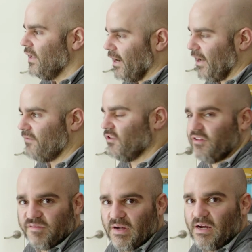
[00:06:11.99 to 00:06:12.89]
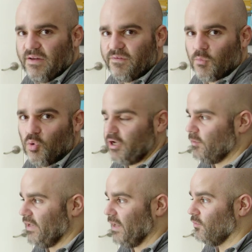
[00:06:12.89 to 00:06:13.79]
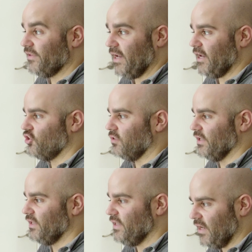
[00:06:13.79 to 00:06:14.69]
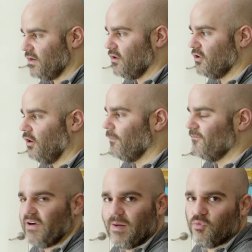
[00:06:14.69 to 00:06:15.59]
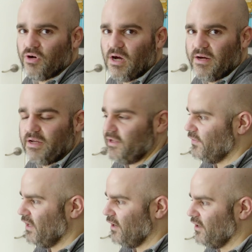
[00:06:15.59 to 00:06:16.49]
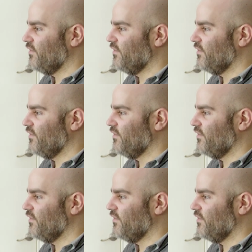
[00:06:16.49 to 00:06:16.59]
I haven't decided if I'm going to be able to actually get a carbon fiber rod in there.